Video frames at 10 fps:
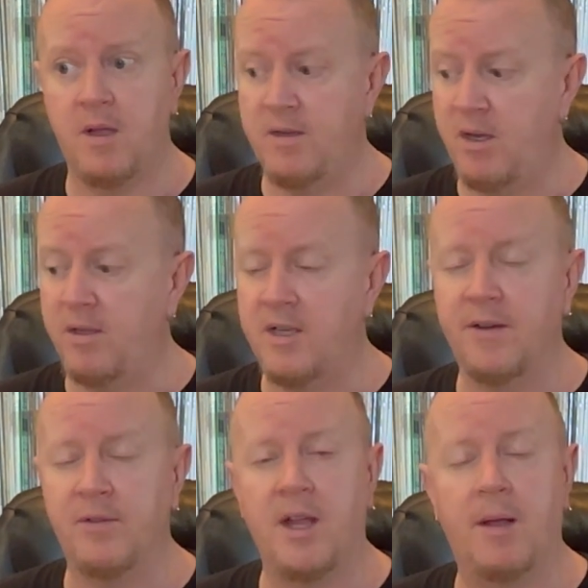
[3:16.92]
nearly
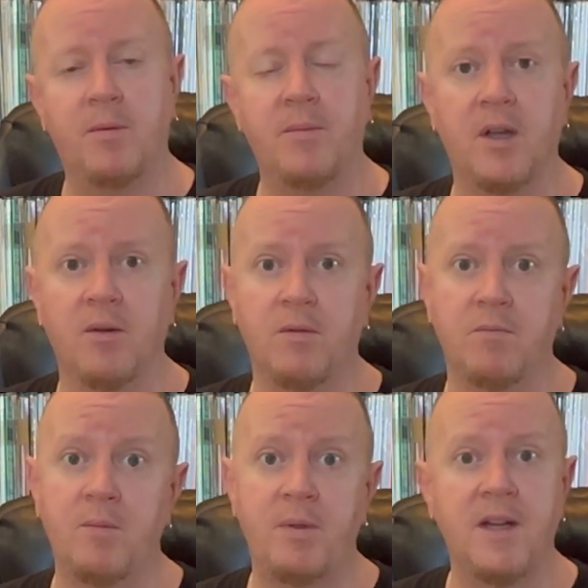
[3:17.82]
every album there
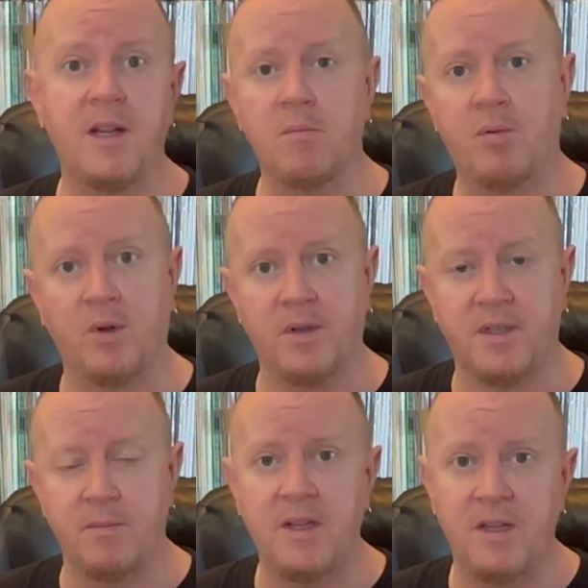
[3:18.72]
would be an import
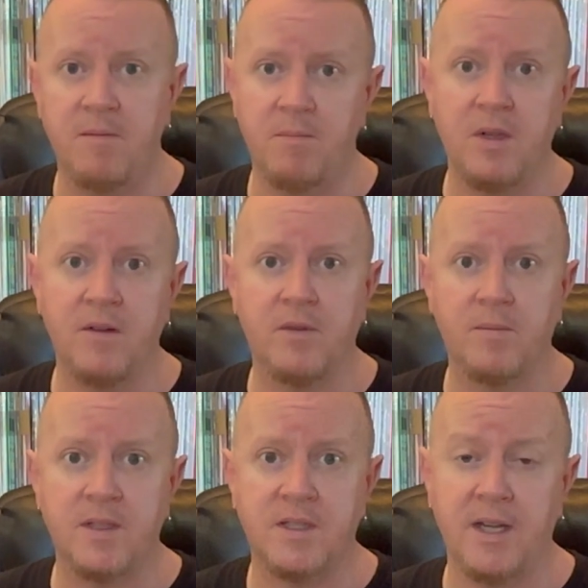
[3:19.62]
to me, being
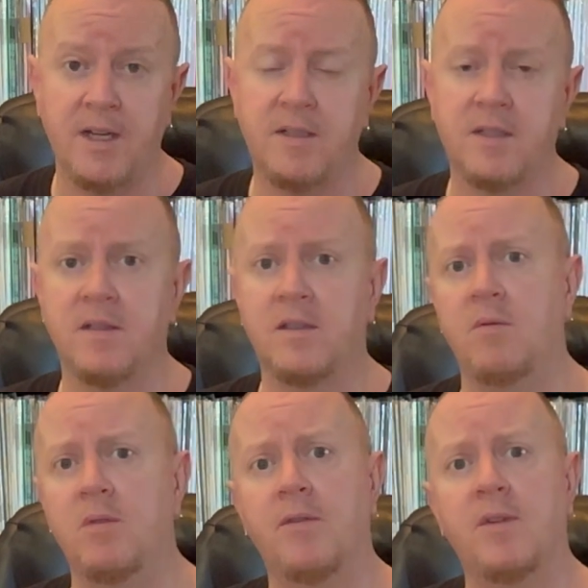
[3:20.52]
from the States. So
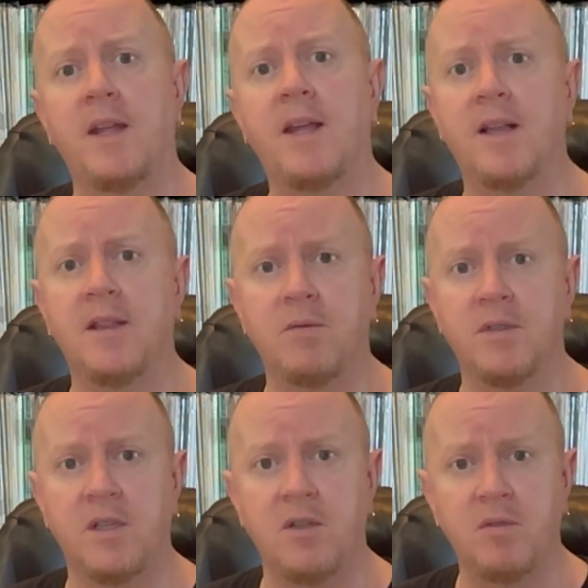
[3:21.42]
whatever they had that
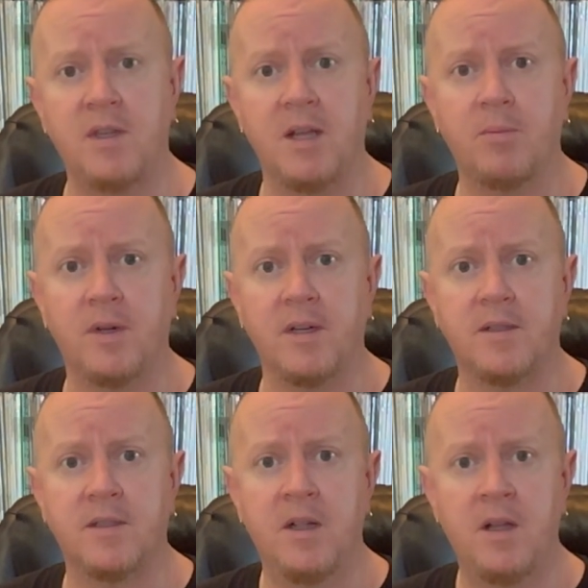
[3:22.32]
was a UK
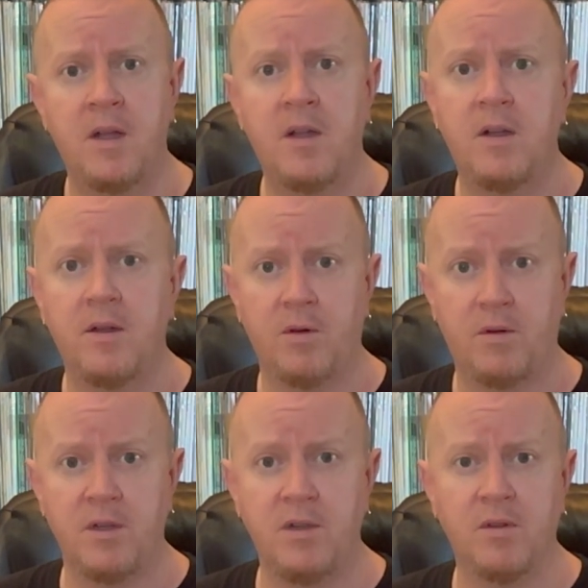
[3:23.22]
press
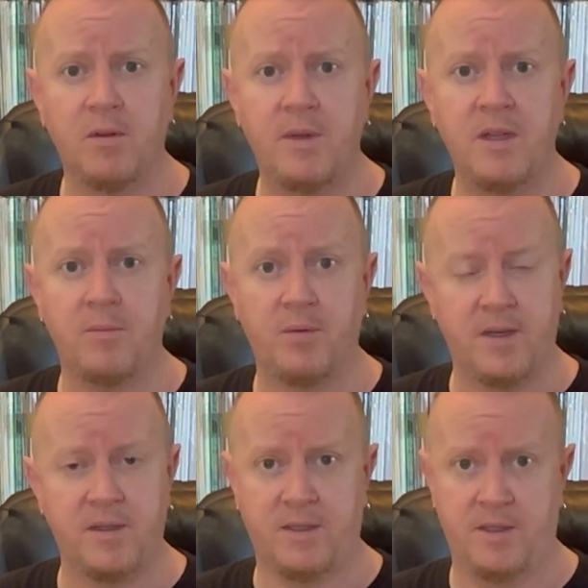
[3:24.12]
or a European
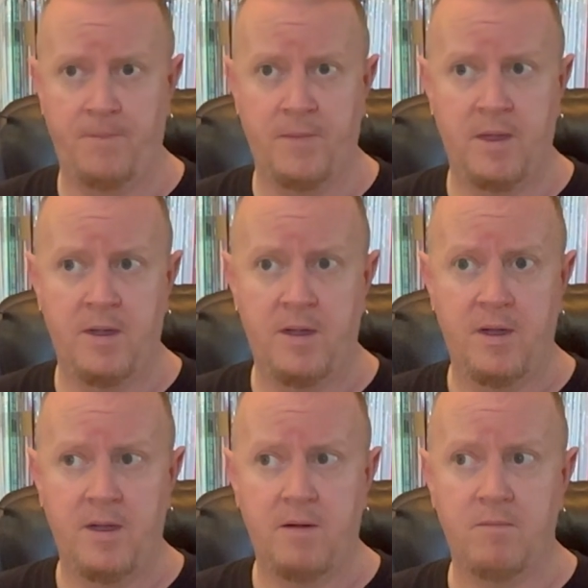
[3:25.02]
press
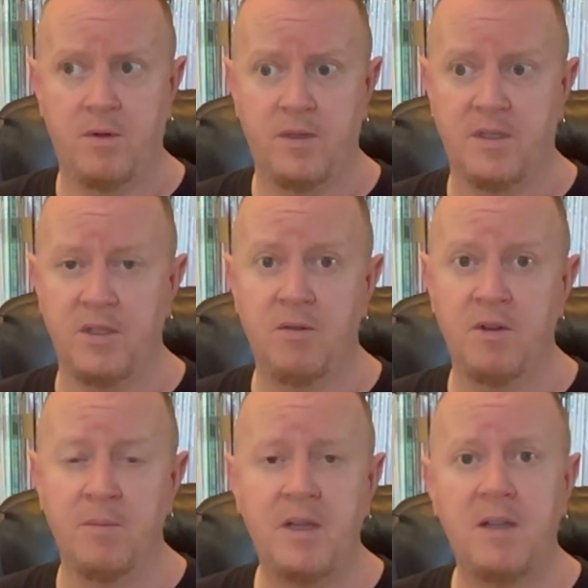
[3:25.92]
was new
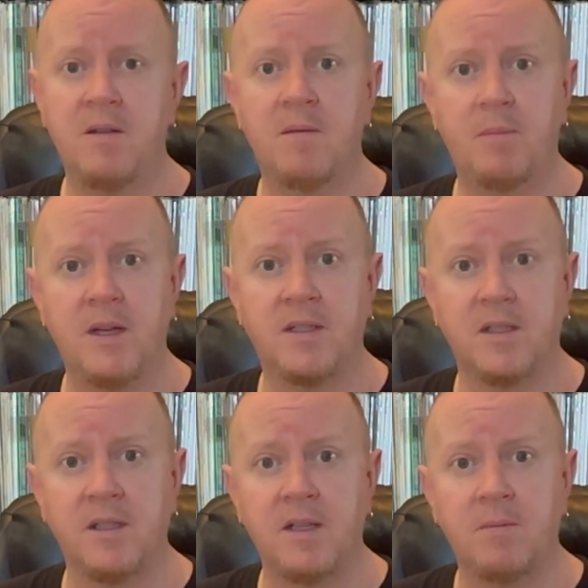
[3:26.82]
to me,
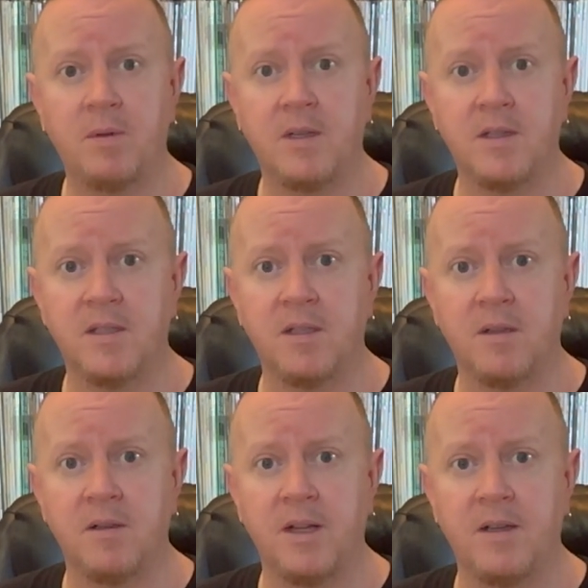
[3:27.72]
basically, because of
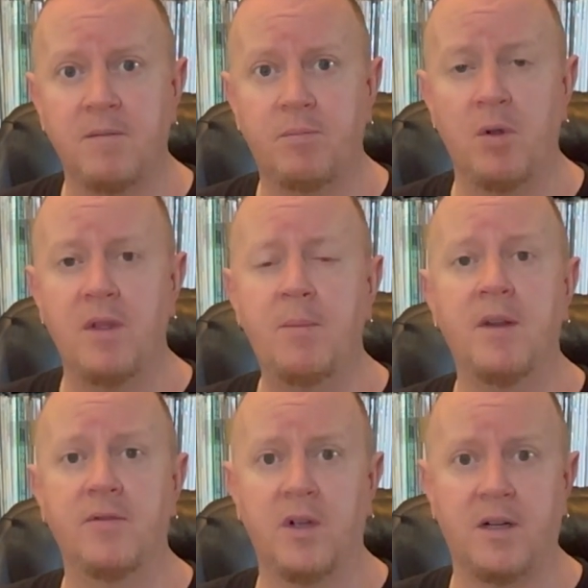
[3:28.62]
the
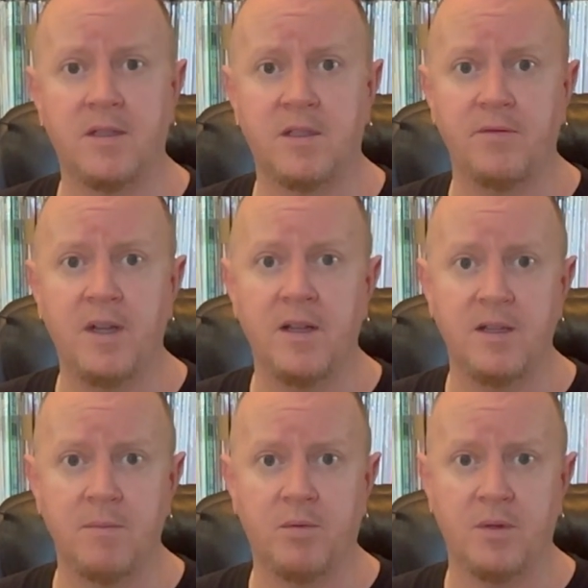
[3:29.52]
prohibitive costs of getting
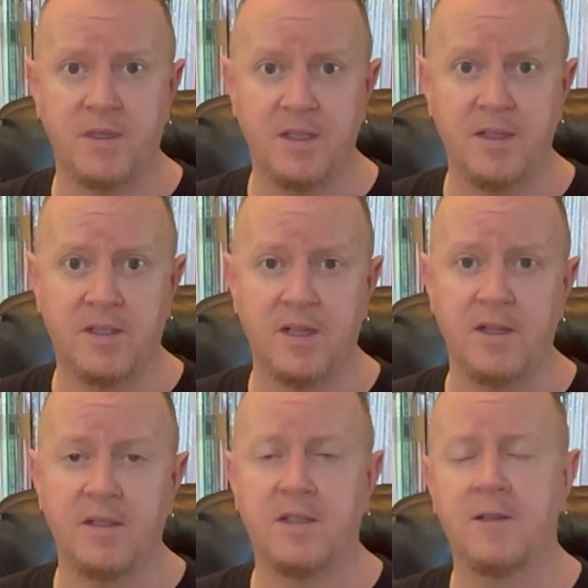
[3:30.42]
imports in the
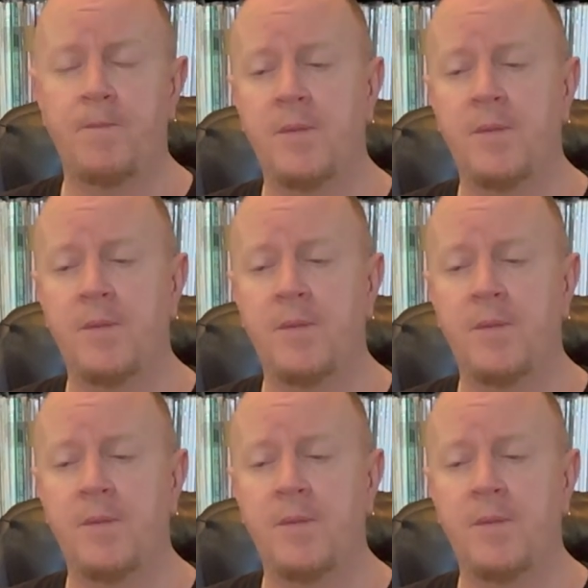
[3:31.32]
States.